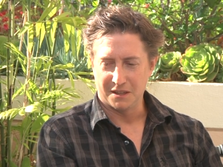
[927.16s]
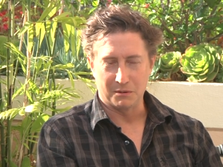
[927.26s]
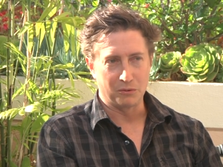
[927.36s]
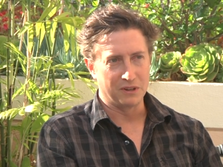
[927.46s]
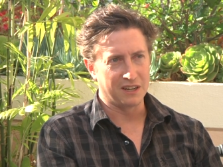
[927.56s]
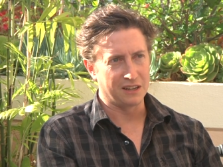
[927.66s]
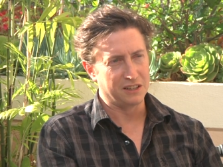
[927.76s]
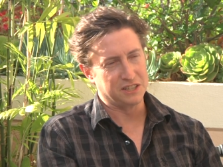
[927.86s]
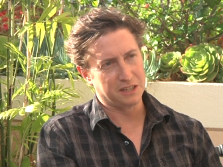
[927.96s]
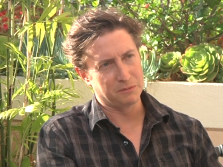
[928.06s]
You mean when did I
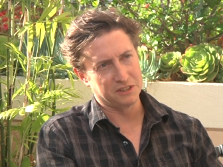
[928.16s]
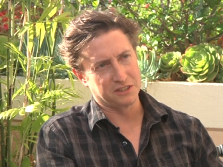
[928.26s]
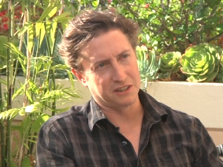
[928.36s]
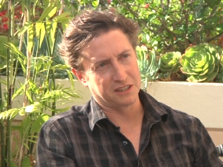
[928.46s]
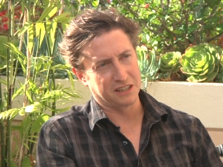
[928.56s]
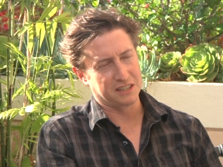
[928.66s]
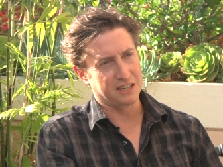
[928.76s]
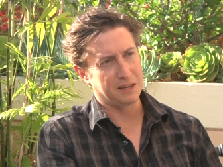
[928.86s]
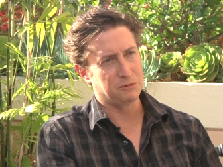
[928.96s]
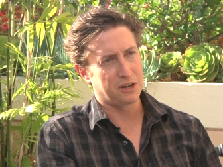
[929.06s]
legitimately start to get to
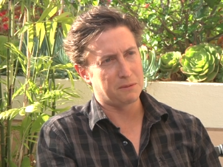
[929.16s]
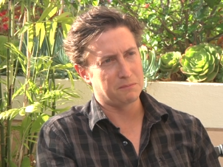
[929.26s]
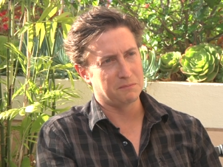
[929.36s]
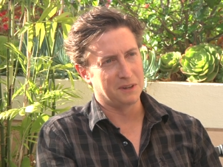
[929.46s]
name drop?